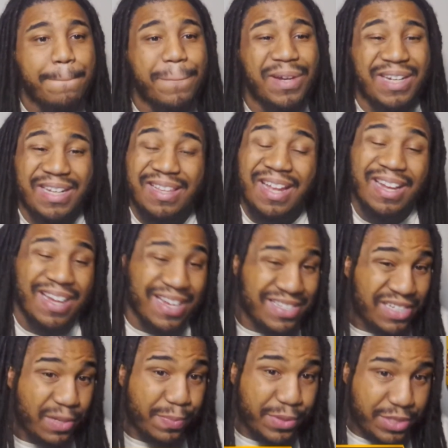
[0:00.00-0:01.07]
But they like
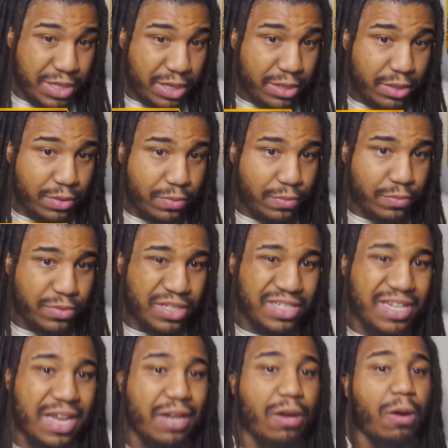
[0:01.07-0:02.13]
Isaiah Pacheco. So
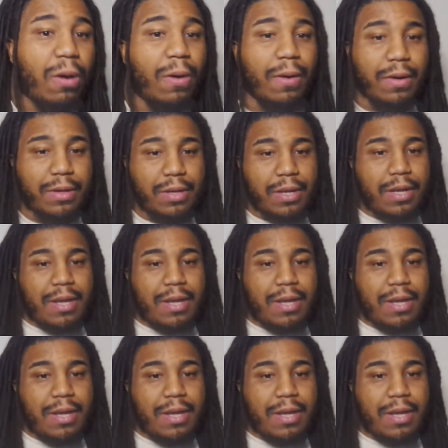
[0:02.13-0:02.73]
it's kind of hard.